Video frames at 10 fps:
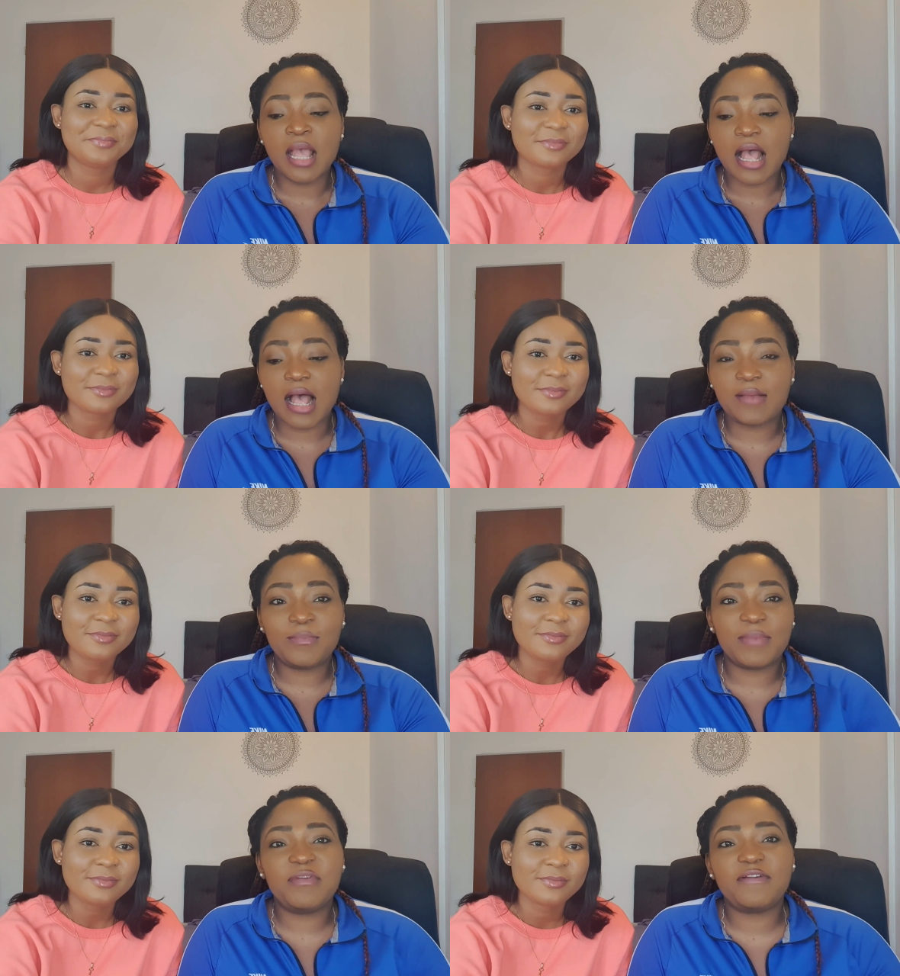Speaker 1: Um,
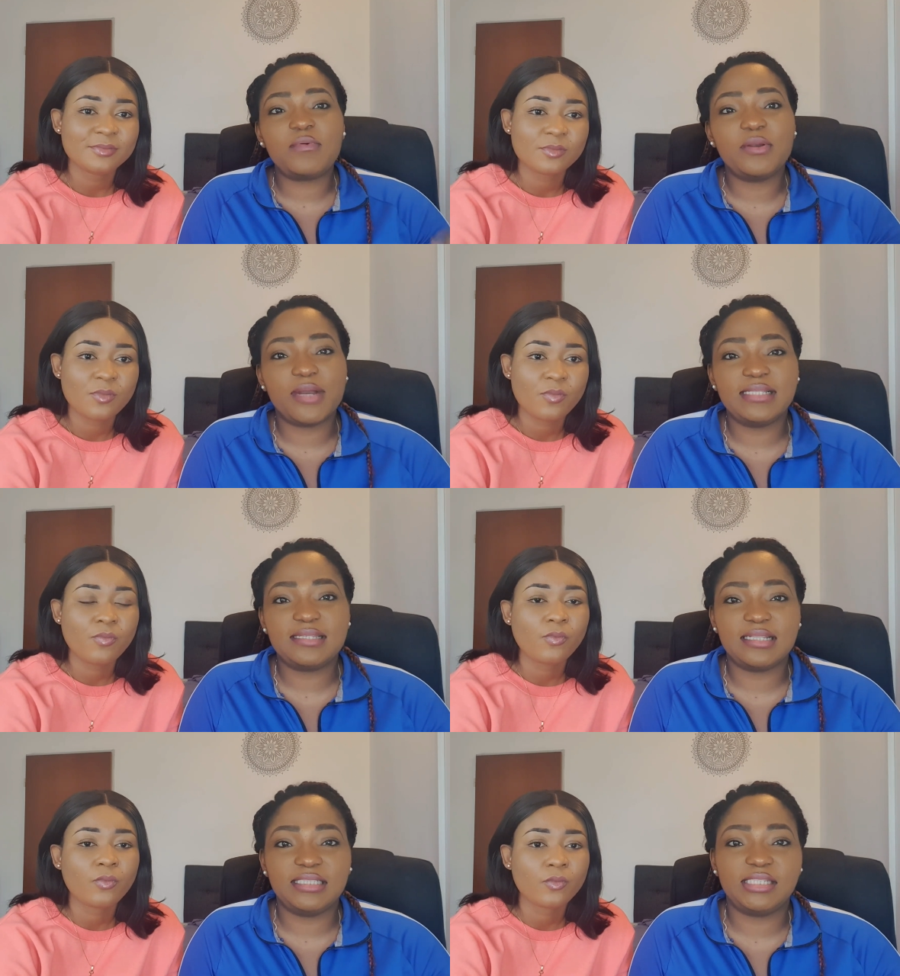but before we go into
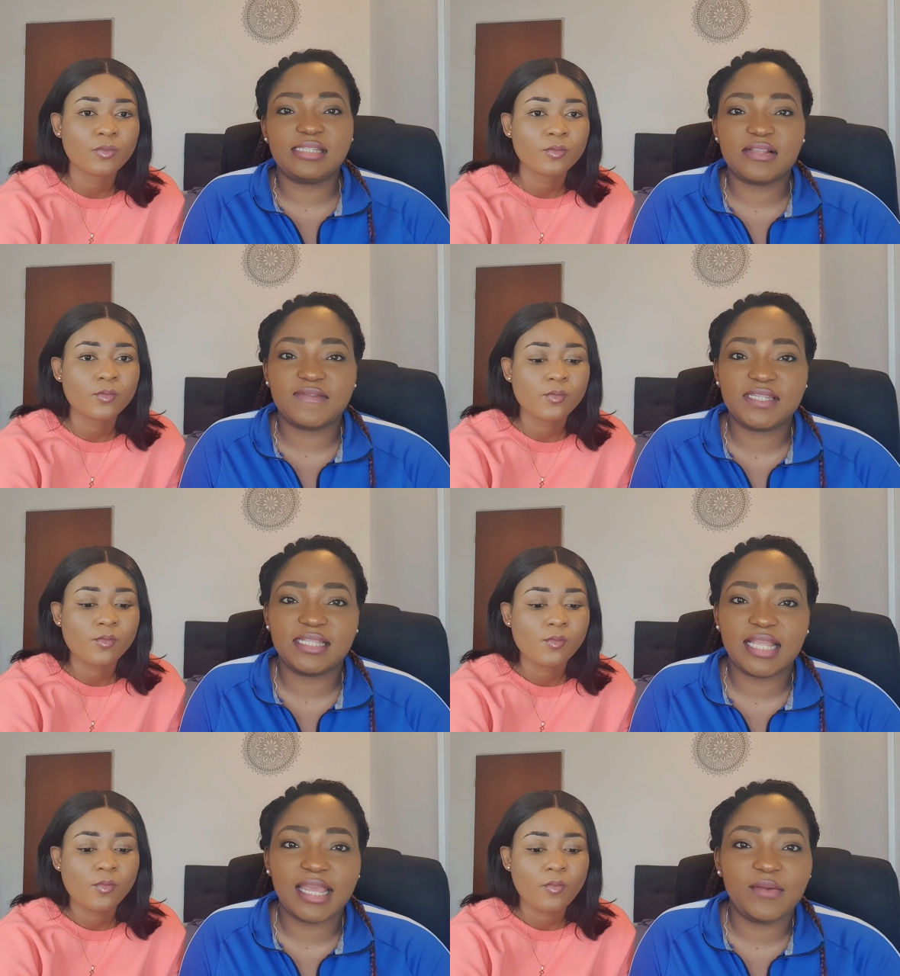the gist of
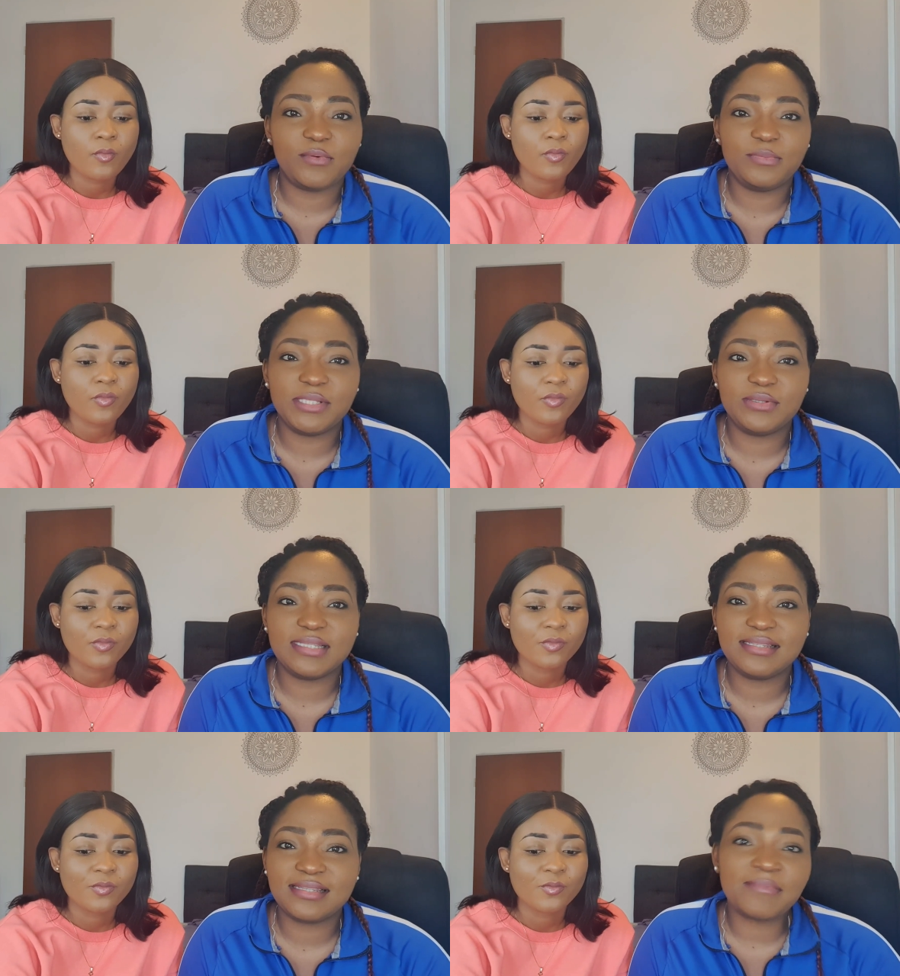today, we'll be doing
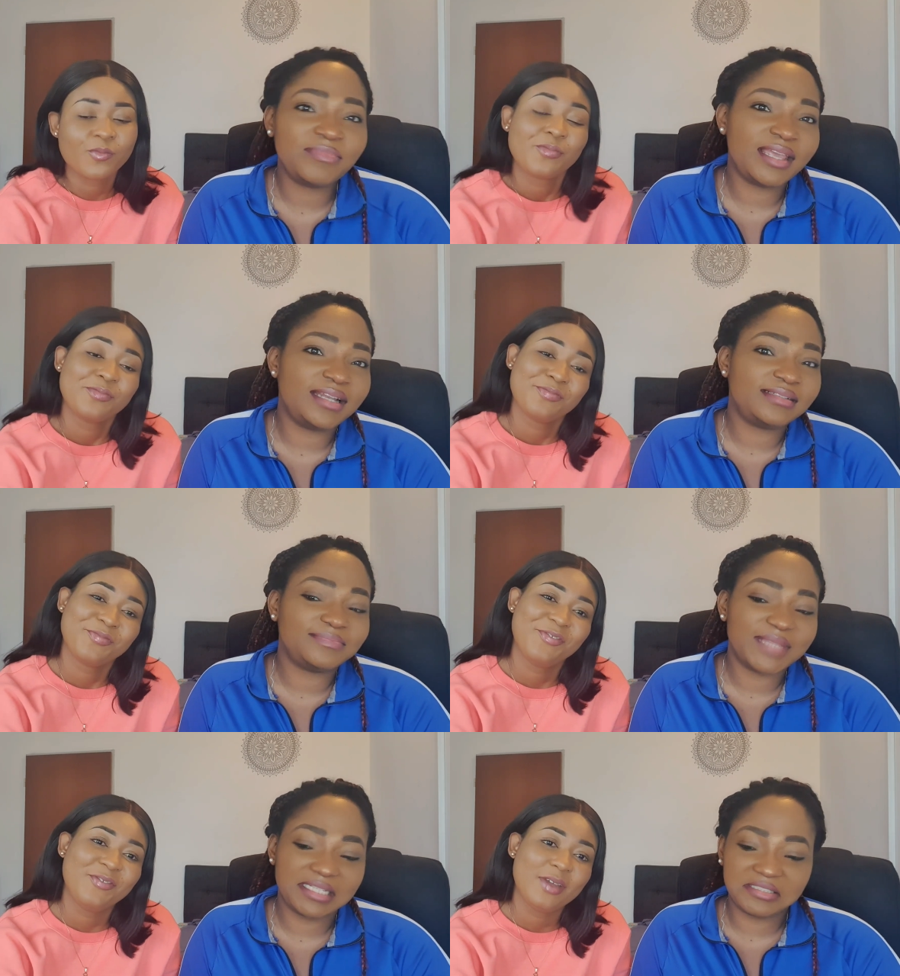something
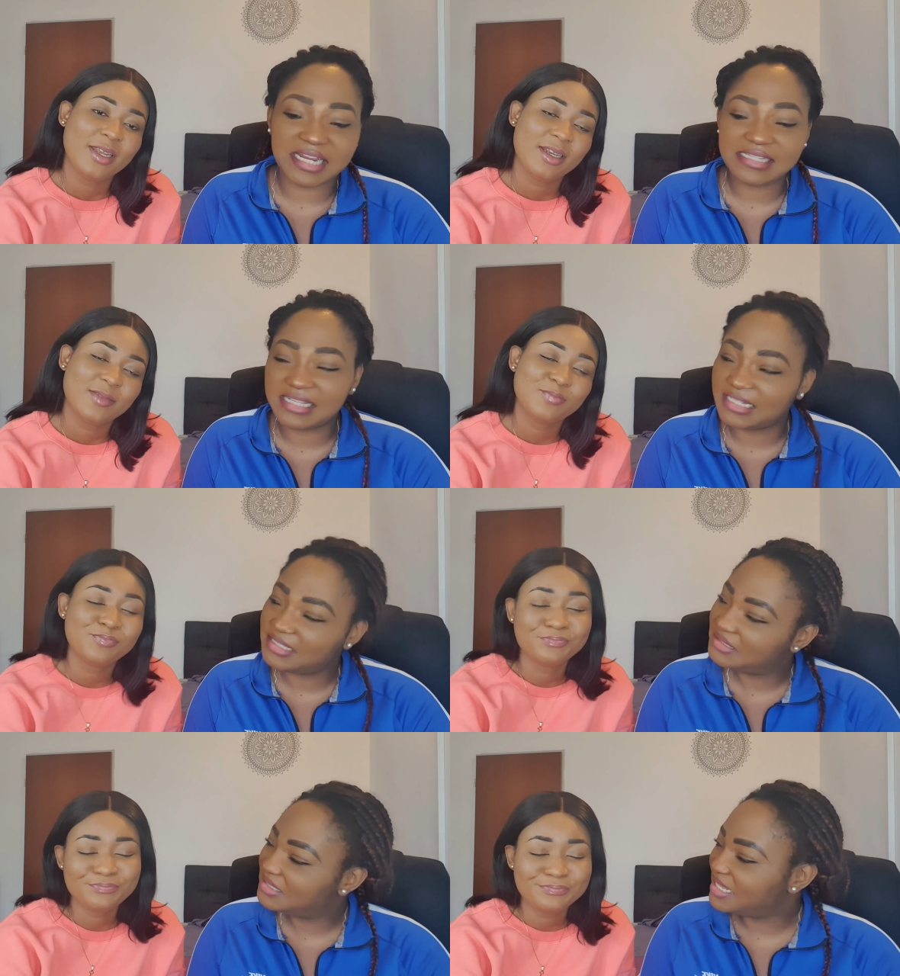interesting.
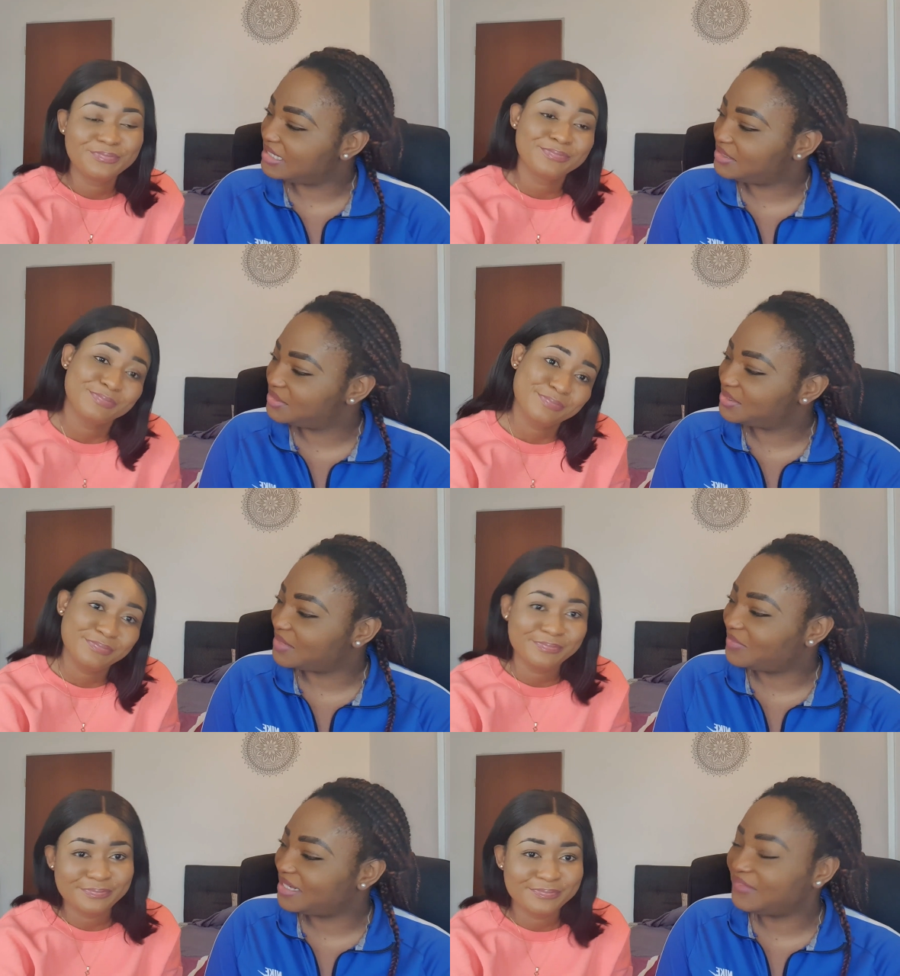Let's do
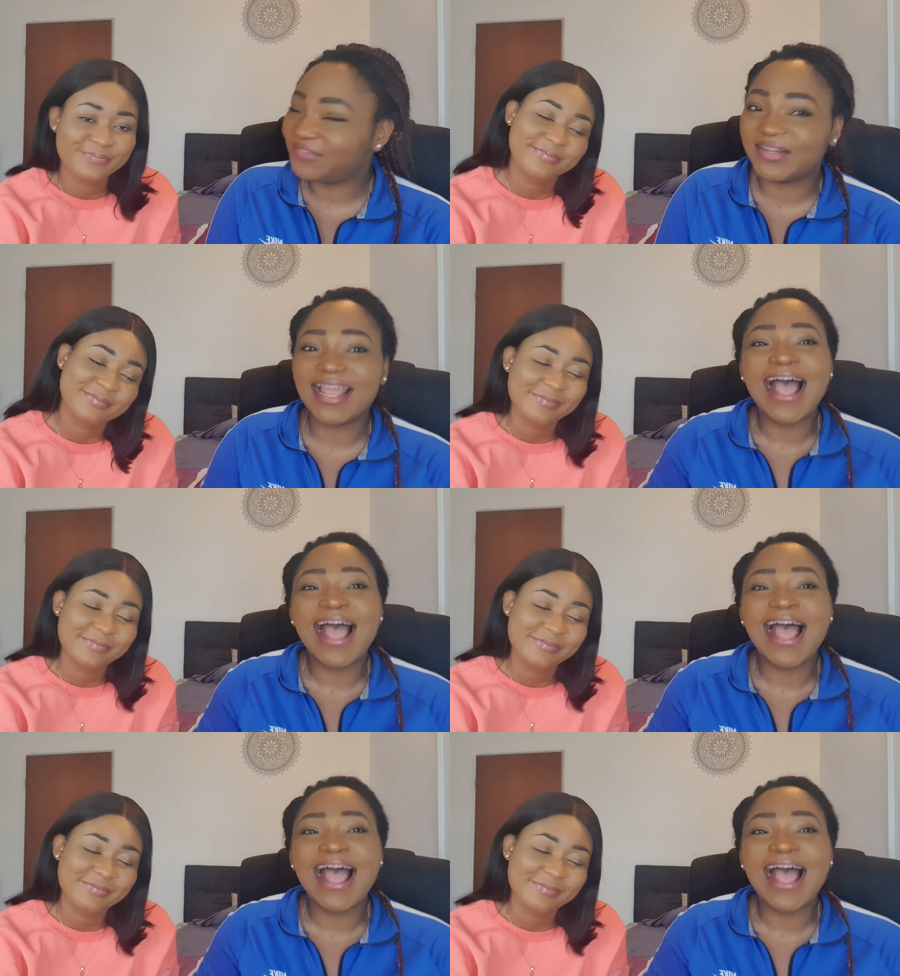something fun.